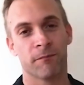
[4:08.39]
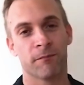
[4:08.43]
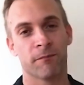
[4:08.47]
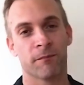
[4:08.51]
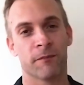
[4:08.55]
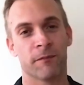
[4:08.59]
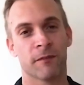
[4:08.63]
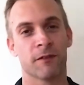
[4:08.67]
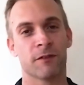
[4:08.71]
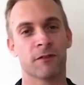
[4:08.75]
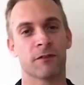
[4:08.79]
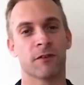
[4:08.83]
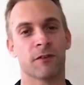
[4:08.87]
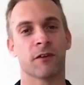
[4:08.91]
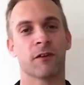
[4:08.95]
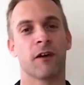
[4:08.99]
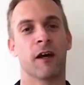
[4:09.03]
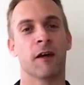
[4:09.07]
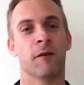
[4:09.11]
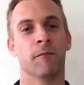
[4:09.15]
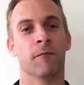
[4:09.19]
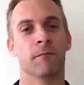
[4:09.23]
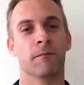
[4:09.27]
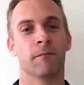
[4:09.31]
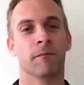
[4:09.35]
So
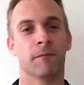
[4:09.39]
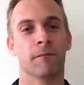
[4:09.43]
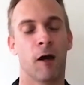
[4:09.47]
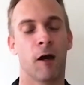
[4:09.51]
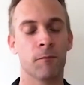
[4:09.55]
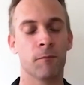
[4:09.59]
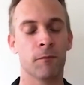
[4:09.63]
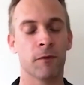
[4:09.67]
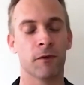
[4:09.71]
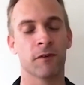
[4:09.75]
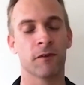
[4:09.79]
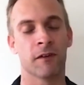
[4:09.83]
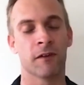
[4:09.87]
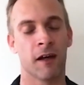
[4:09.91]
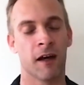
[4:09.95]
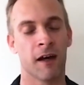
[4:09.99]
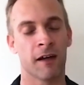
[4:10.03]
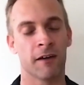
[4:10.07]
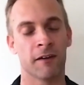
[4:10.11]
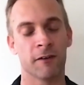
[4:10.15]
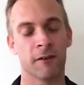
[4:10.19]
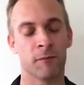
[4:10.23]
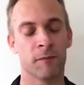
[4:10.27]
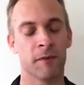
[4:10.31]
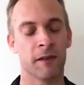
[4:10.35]
I'm humbled and honored
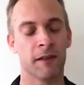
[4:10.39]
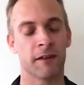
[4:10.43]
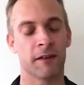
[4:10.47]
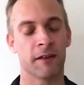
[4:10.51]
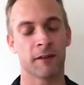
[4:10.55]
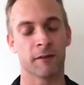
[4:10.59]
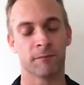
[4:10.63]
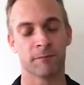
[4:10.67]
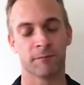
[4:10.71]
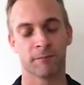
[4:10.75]
to be here.